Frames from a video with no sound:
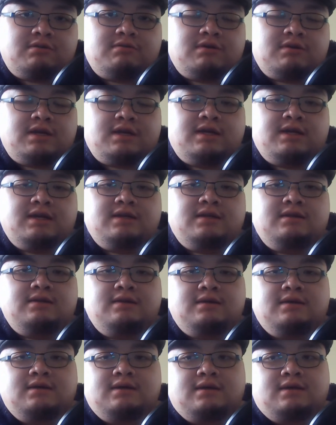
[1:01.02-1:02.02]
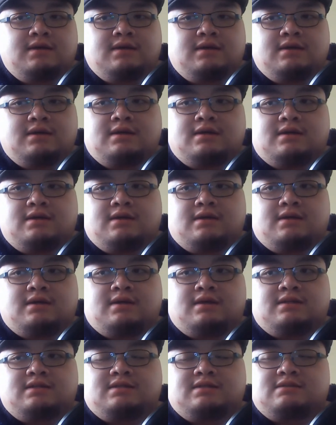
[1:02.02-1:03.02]
and
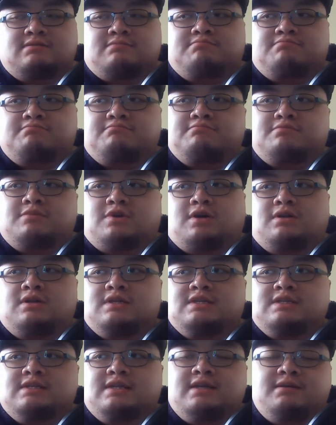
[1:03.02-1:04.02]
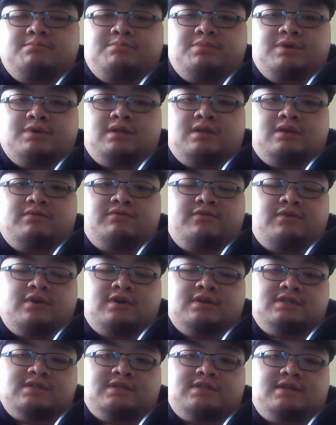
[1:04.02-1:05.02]
it's honestly been the
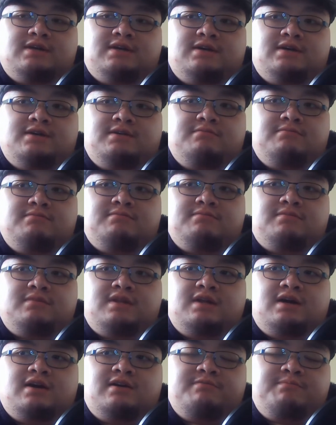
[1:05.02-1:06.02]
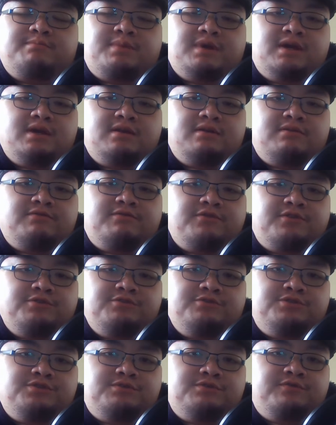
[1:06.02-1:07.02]
first time that I've been
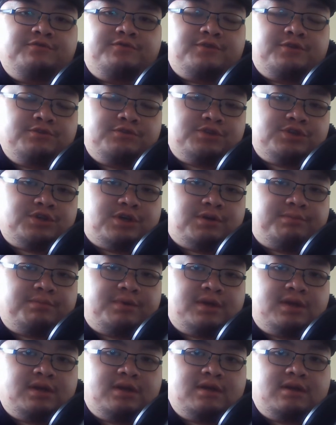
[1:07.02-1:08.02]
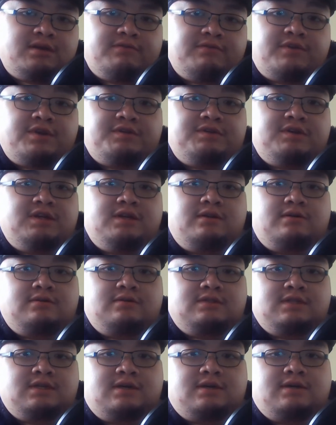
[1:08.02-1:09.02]
food shopping in a very
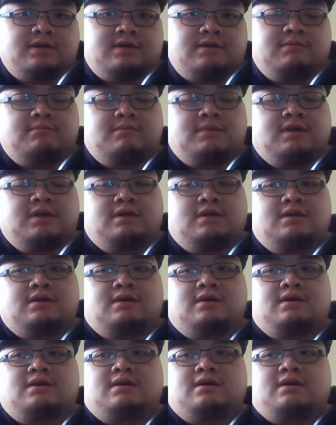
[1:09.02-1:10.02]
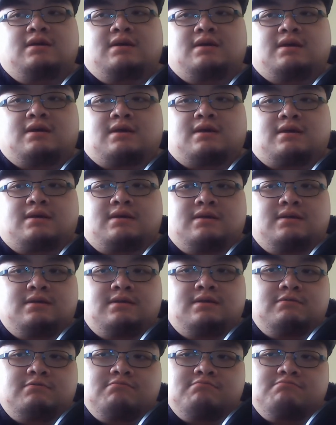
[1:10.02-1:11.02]
long time, and